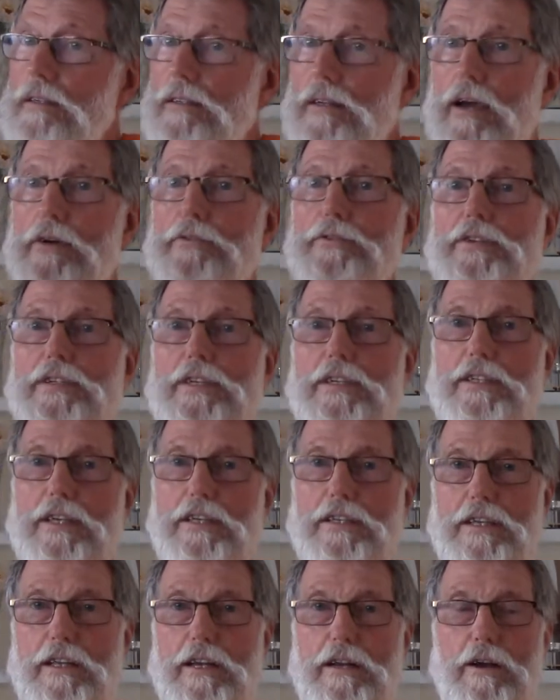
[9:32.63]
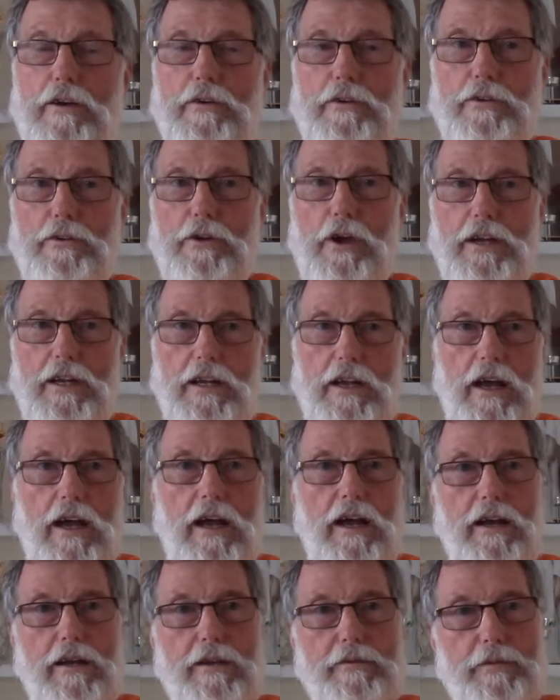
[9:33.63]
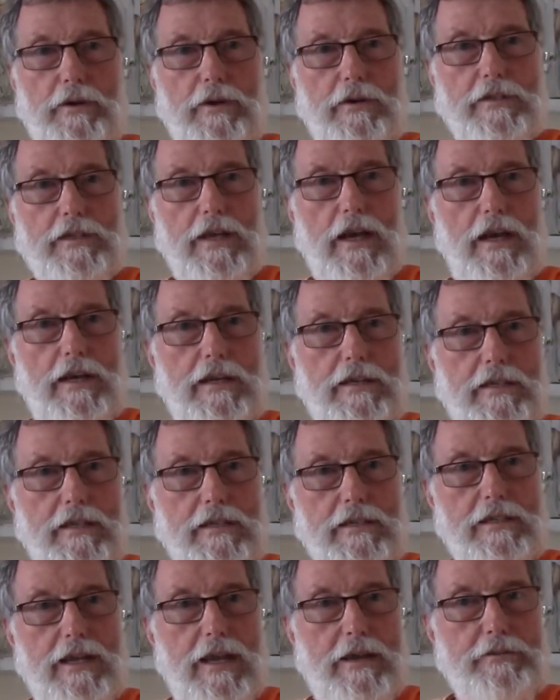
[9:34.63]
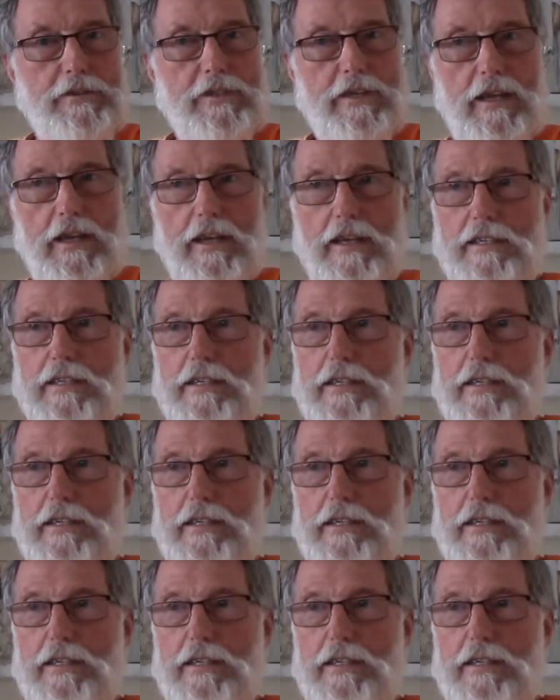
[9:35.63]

now this is a scenario not in Ireland, because Ireland doesn't have snakes.